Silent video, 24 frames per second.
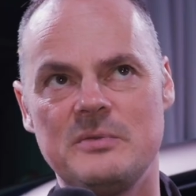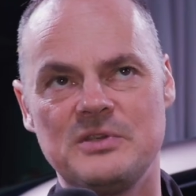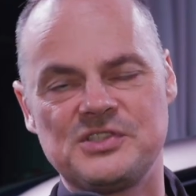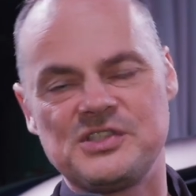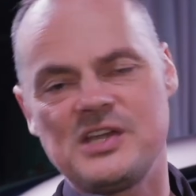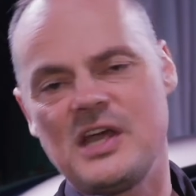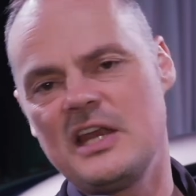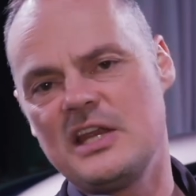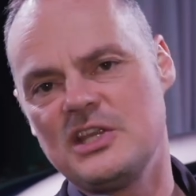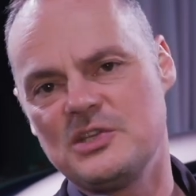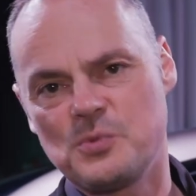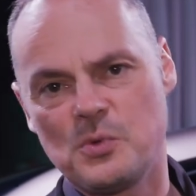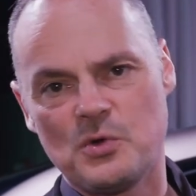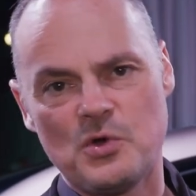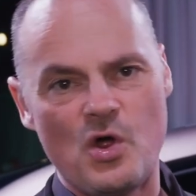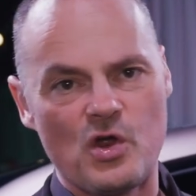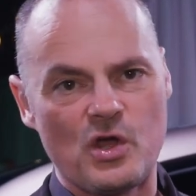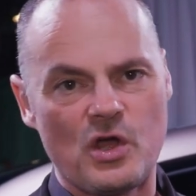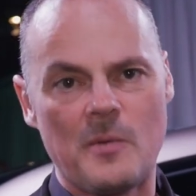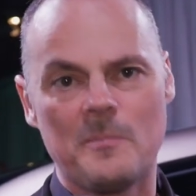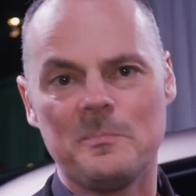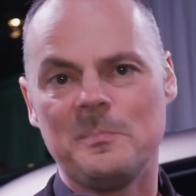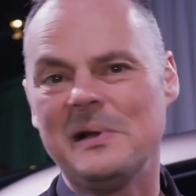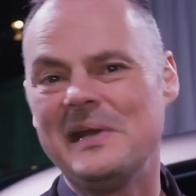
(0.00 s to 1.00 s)
Mercedes were
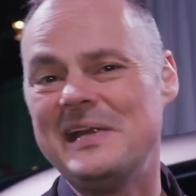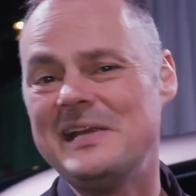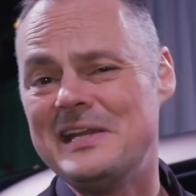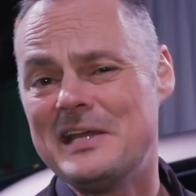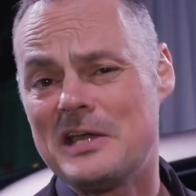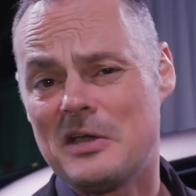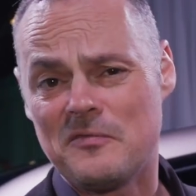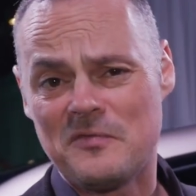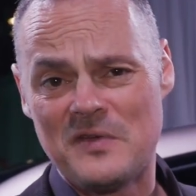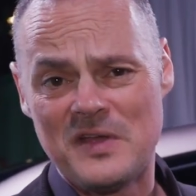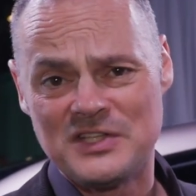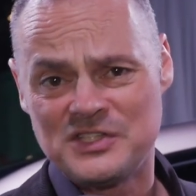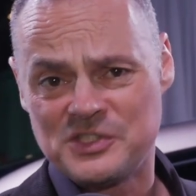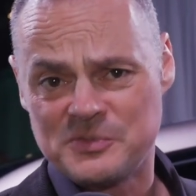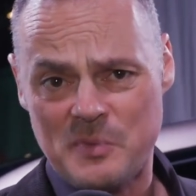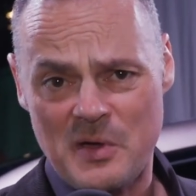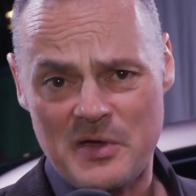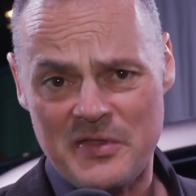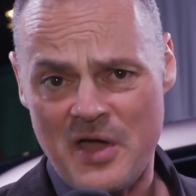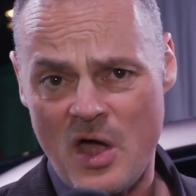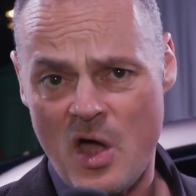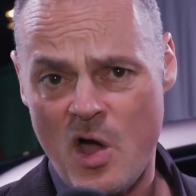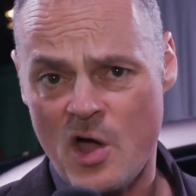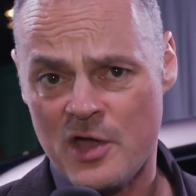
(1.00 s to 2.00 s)
not completely convinced by
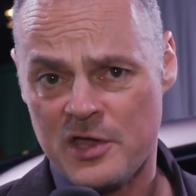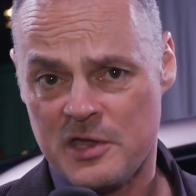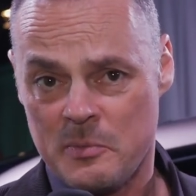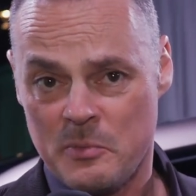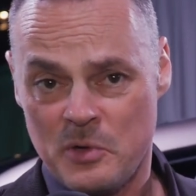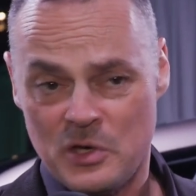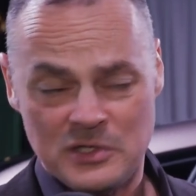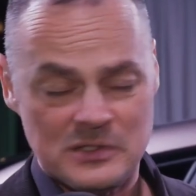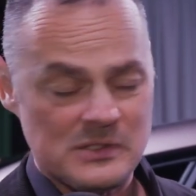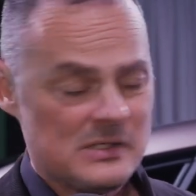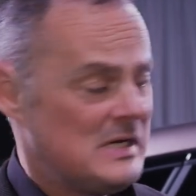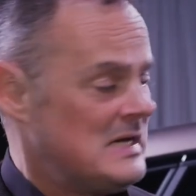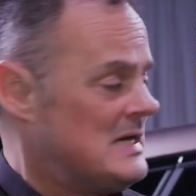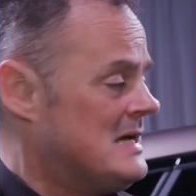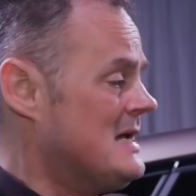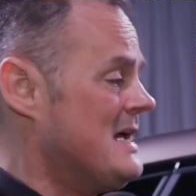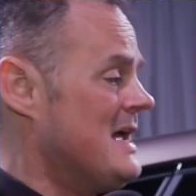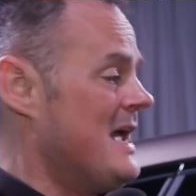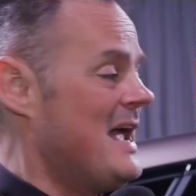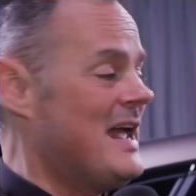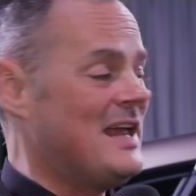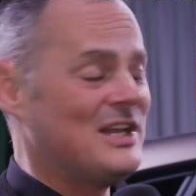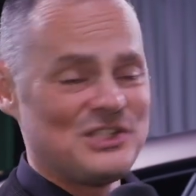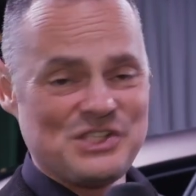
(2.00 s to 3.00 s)
that argument.
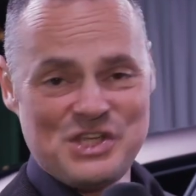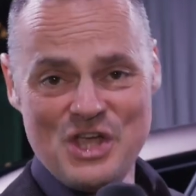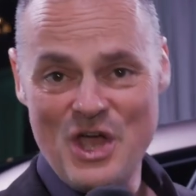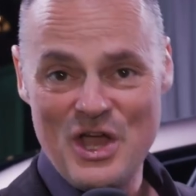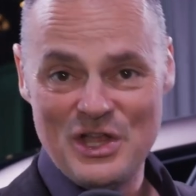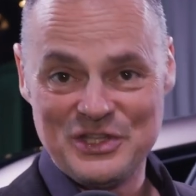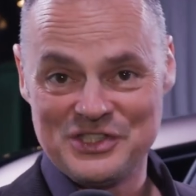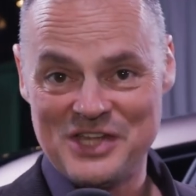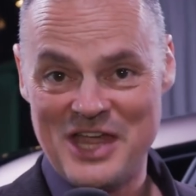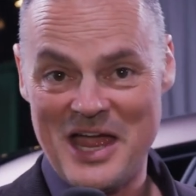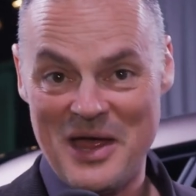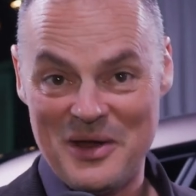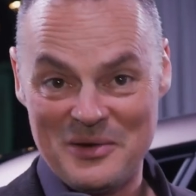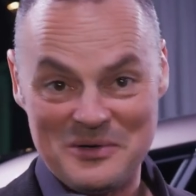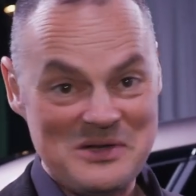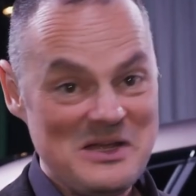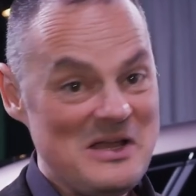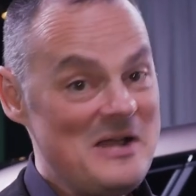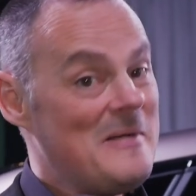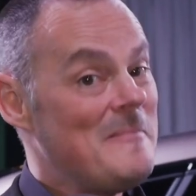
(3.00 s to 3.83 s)
It turns out